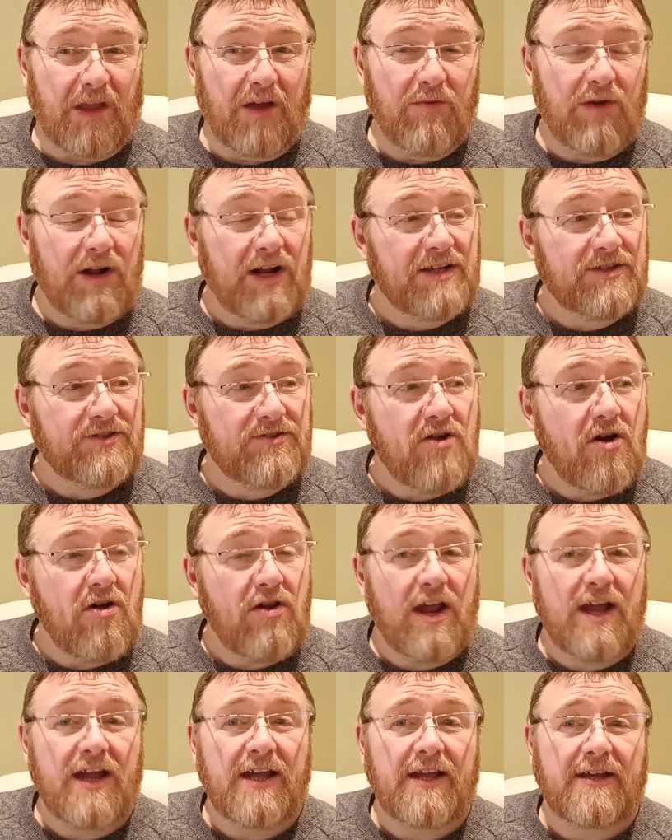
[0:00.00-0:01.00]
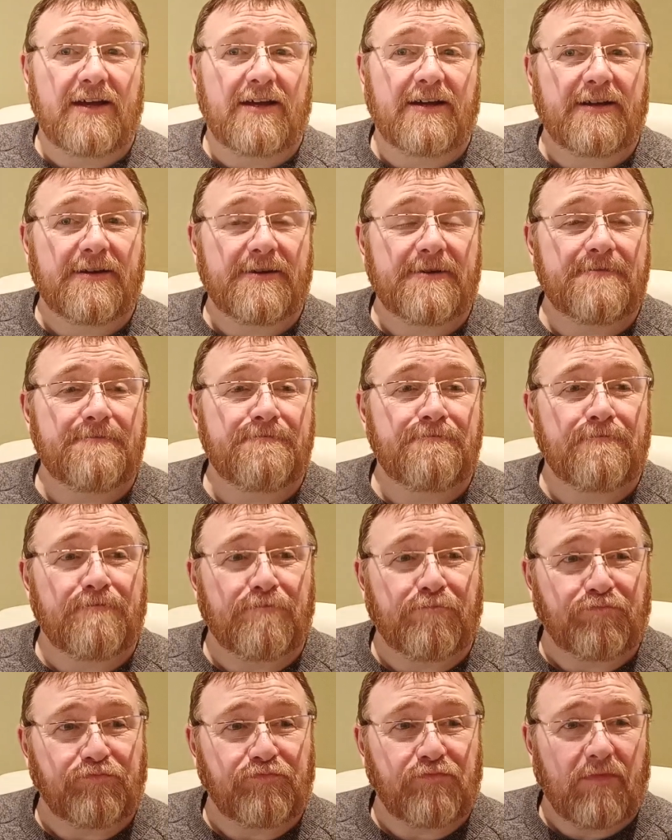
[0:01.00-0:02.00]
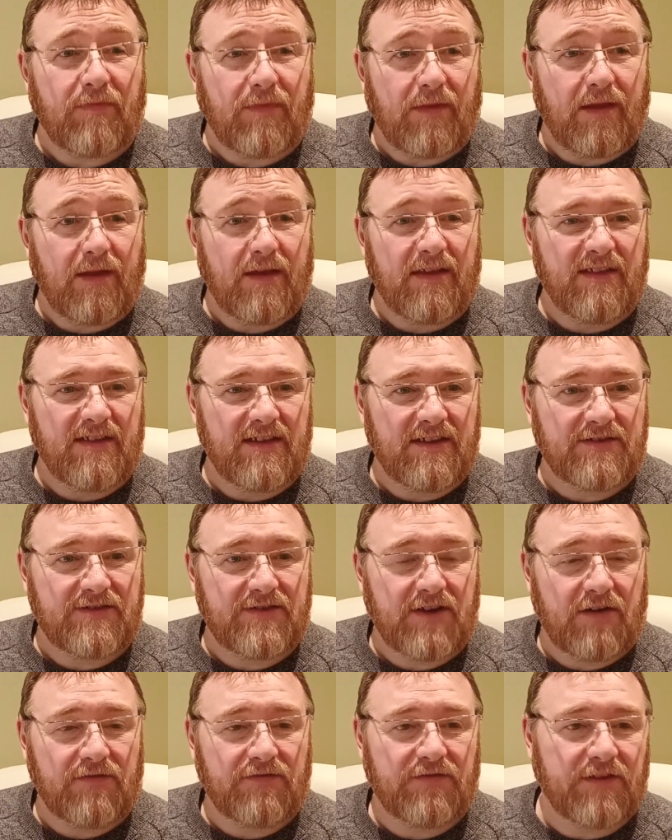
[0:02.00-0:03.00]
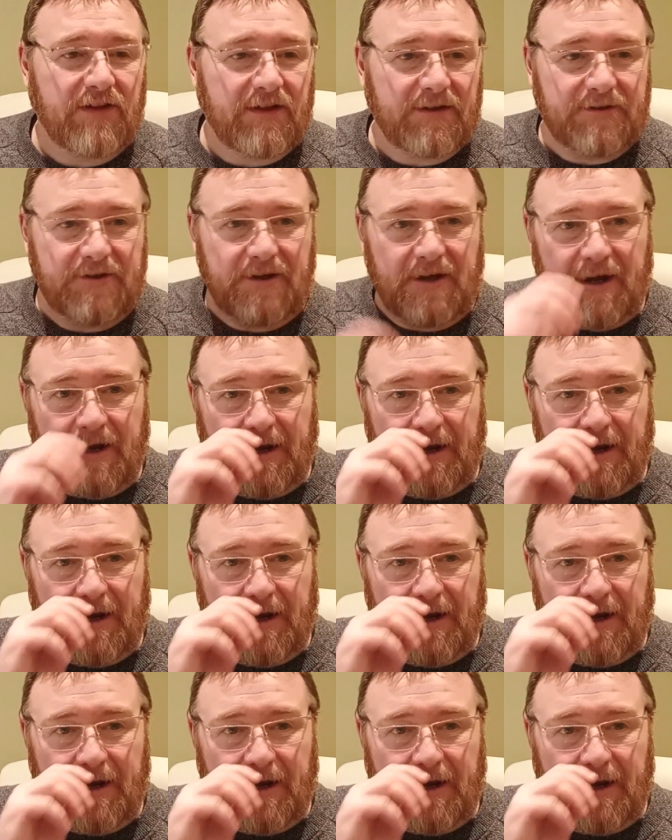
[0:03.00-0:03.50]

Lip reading: Well, it's not like the stuff that